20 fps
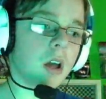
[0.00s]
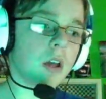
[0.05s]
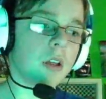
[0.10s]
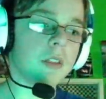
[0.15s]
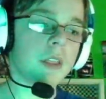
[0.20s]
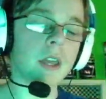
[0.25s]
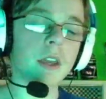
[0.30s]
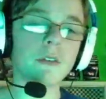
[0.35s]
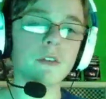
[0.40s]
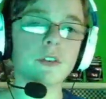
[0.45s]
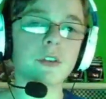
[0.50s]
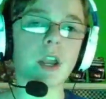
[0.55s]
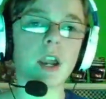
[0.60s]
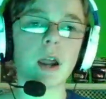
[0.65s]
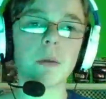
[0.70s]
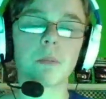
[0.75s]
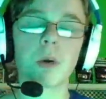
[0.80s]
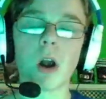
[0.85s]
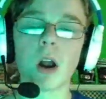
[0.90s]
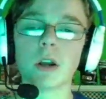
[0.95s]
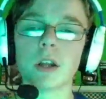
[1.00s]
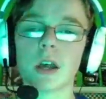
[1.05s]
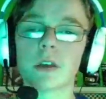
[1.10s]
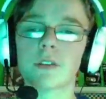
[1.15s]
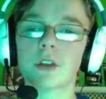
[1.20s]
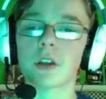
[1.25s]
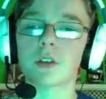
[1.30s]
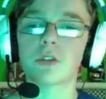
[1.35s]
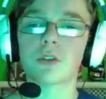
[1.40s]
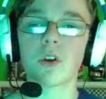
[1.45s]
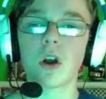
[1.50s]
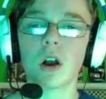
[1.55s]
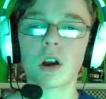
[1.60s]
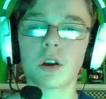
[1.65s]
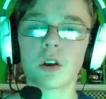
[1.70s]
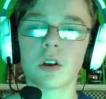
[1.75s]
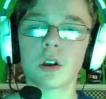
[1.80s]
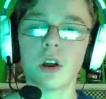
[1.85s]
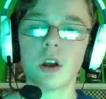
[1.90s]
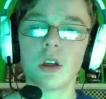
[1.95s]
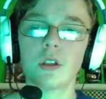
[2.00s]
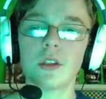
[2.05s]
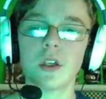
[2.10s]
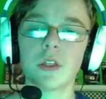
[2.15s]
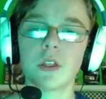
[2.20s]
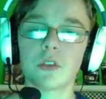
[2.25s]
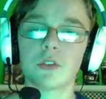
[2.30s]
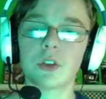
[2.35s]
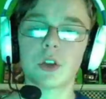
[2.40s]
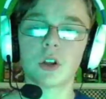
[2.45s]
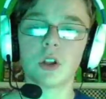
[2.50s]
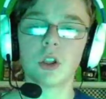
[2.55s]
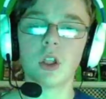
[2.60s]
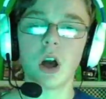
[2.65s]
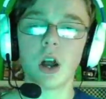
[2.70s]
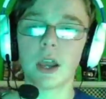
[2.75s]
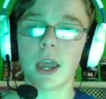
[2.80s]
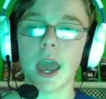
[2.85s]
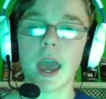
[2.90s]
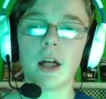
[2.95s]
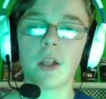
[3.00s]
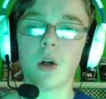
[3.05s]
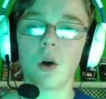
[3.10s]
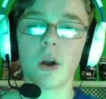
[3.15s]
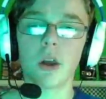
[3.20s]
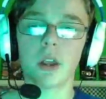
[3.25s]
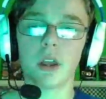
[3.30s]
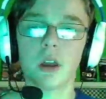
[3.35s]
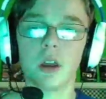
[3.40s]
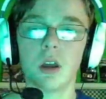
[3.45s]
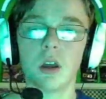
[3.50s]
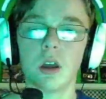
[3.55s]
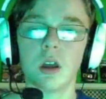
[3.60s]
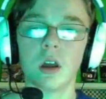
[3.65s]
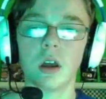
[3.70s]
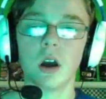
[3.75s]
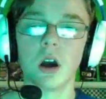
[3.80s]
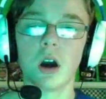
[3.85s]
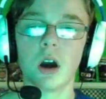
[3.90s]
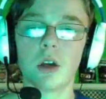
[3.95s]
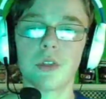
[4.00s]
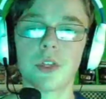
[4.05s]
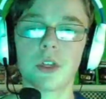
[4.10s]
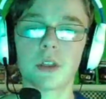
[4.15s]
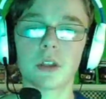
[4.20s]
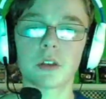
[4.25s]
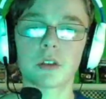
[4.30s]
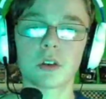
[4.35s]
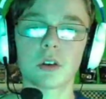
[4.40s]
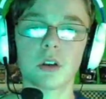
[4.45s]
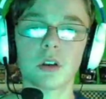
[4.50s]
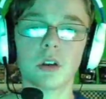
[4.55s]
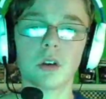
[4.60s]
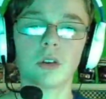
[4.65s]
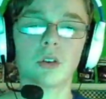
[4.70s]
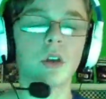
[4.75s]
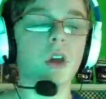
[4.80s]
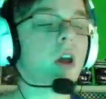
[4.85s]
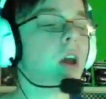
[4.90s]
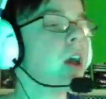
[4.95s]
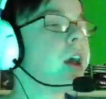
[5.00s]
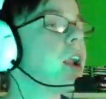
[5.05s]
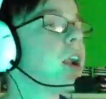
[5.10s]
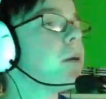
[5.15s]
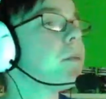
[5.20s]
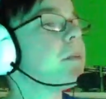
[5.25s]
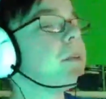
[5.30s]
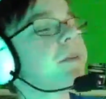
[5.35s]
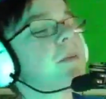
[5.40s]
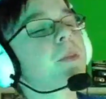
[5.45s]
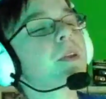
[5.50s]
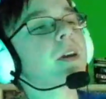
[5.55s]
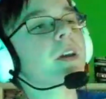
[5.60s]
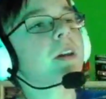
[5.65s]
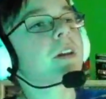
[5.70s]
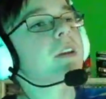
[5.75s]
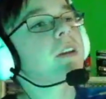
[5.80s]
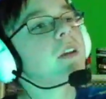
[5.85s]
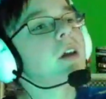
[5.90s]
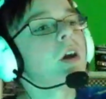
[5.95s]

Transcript: even said on broadcast that it's stronger than the single lug alloy thing that they're going to use. And I'm thinking,